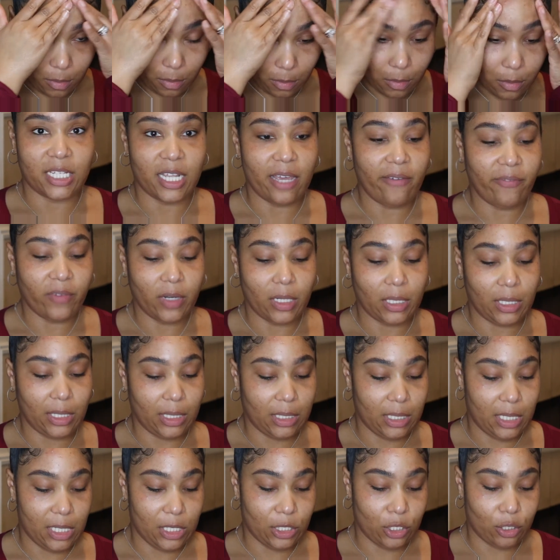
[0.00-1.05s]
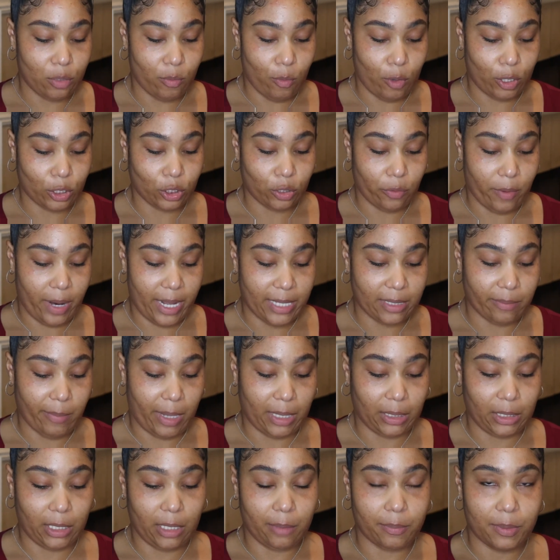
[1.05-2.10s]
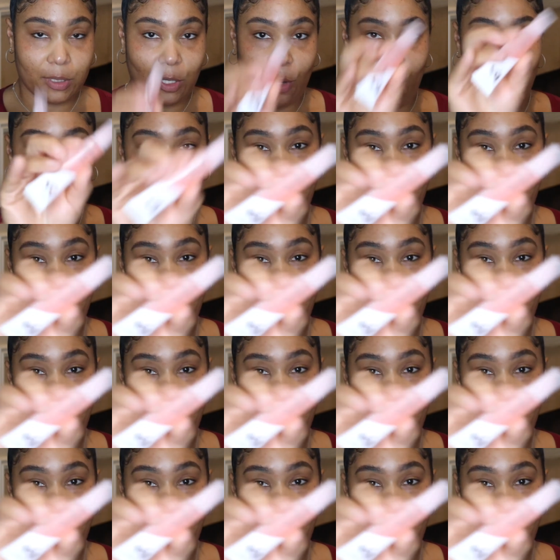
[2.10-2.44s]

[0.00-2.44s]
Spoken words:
Definitely needs to moisturize my lips, so